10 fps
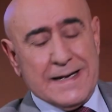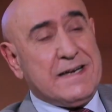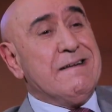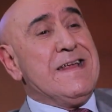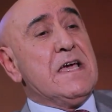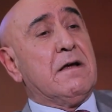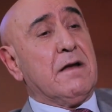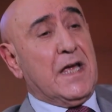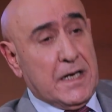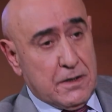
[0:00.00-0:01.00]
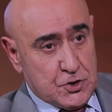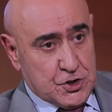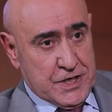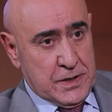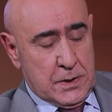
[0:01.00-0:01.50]
clear
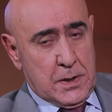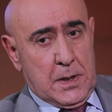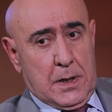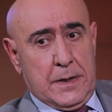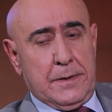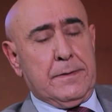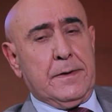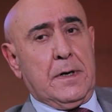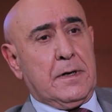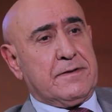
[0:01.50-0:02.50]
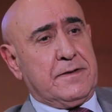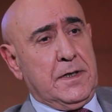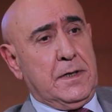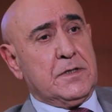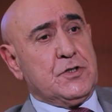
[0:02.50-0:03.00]
energy. Mm -hmm. And I
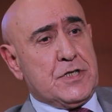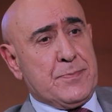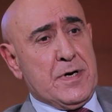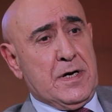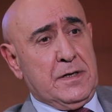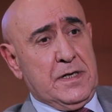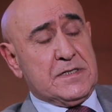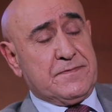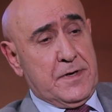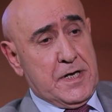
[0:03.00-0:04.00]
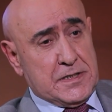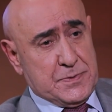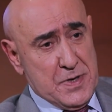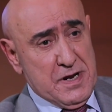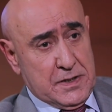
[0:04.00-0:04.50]
think Japan is very
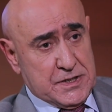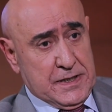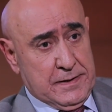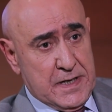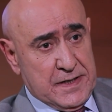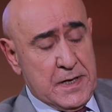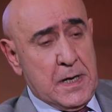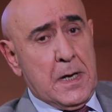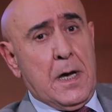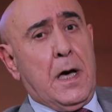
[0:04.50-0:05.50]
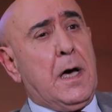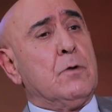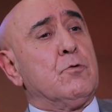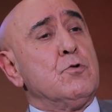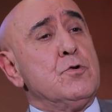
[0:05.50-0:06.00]
experienced in that. Yeah.
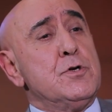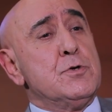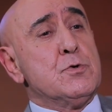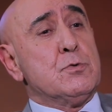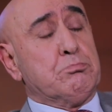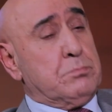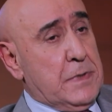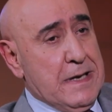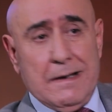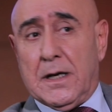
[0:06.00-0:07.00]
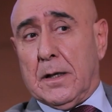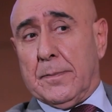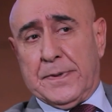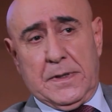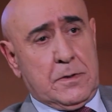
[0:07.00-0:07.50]
How do you
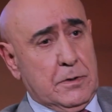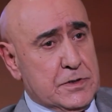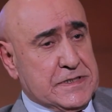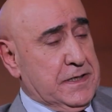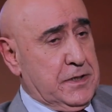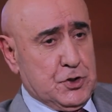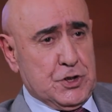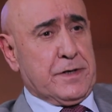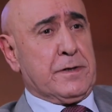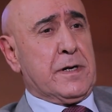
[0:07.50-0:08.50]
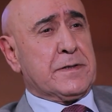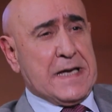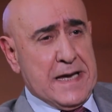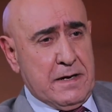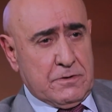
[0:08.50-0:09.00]
help Kurdistan in general and
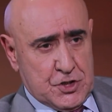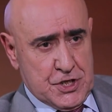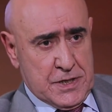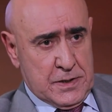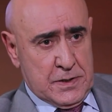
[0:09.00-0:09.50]
KRG